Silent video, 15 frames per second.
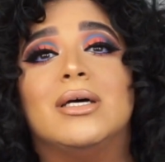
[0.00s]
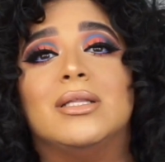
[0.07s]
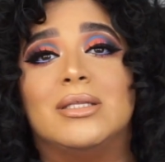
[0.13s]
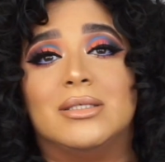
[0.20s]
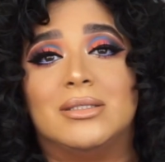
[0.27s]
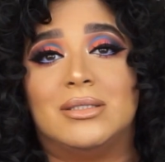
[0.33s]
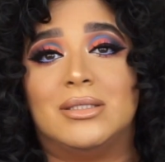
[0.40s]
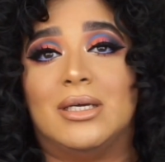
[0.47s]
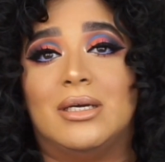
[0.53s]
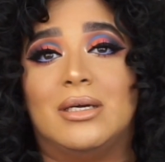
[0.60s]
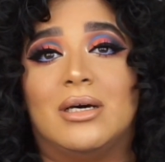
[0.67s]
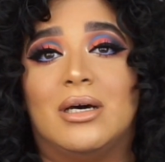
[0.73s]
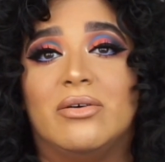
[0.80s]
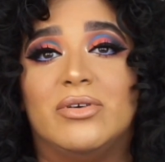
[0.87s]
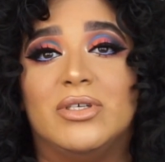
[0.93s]
This thing
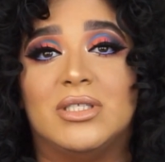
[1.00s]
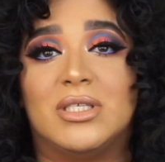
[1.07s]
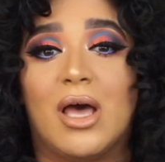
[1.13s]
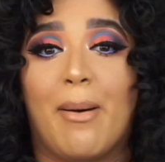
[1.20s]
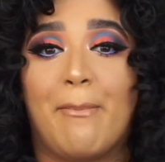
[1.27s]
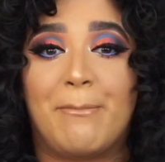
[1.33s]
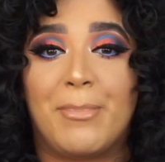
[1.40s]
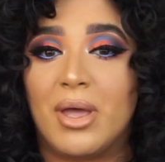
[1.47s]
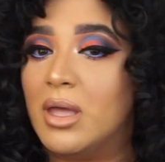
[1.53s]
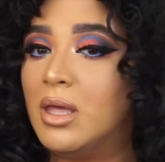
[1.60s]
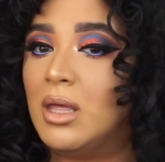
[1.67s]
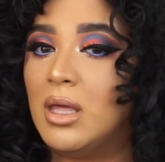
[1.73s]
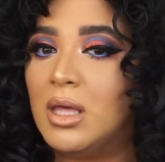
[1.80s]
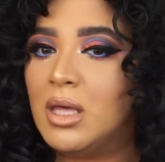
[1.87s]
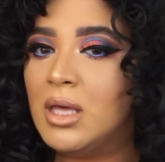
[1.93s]
covers up
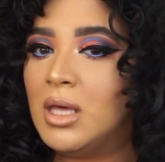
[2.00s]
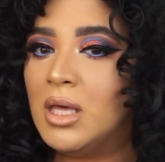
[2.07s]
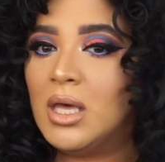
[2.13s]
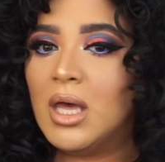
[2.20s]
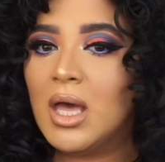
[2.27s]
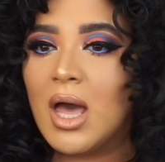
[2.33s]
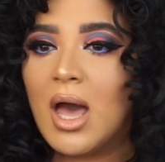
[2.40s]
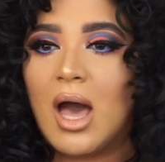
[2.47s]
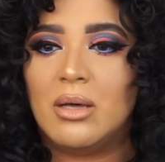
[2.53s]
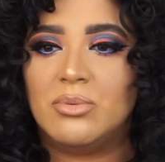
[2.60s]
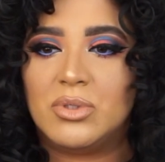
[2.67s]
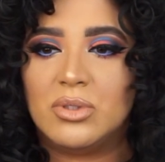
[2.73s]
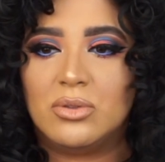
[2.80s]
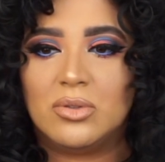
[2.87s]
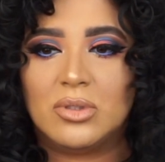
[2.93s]

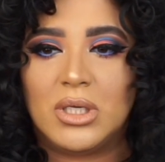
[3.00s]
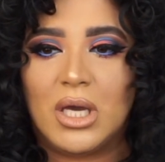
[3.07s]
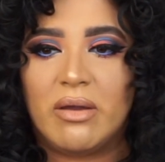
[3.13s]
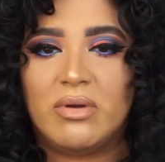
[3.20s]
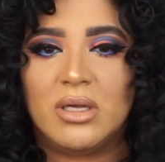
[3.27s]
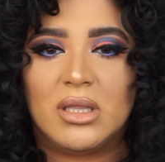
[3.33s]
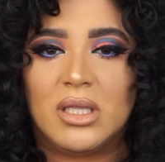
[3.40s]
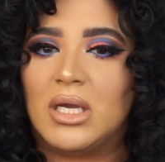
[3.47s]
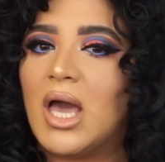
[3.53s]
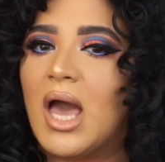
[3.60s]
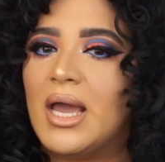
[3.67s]
absolutely everything.